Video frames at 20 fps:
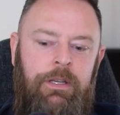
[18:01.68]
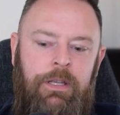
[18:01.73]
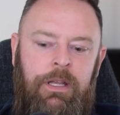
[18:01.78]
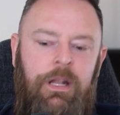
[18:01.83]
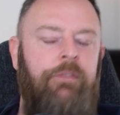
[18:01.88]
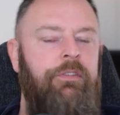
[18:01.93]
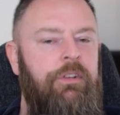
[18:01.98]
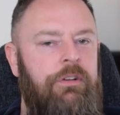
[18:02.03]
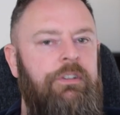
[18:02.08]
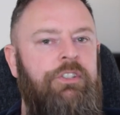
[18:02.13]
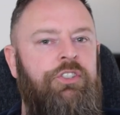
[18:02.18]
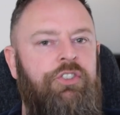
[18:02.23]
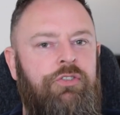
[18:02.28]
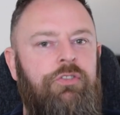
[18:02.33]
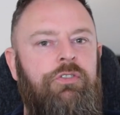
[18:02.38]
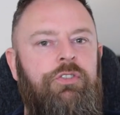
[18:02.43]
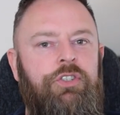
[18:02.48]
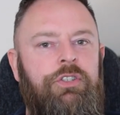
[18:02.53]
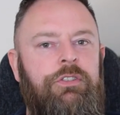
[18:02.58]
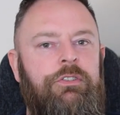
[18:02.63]
you'd have your
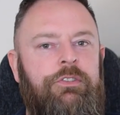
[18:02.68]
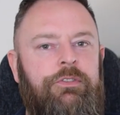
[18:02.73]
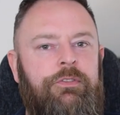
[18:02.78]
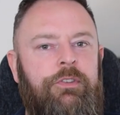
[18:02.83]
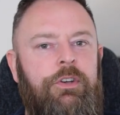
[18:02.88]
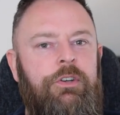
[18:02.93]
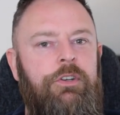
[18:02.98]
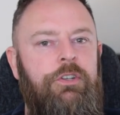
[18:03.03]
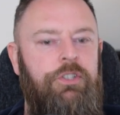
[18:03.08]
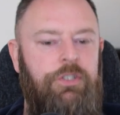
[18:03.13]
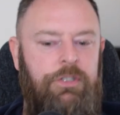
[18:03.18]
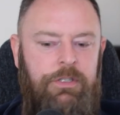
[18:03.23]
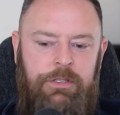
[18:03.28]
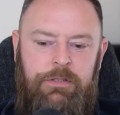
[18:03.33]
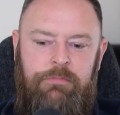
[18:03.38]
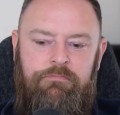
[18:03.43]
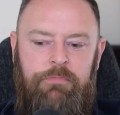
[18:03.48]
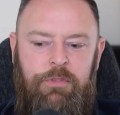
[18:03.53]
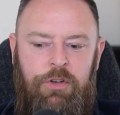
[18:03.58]
instructions first you'd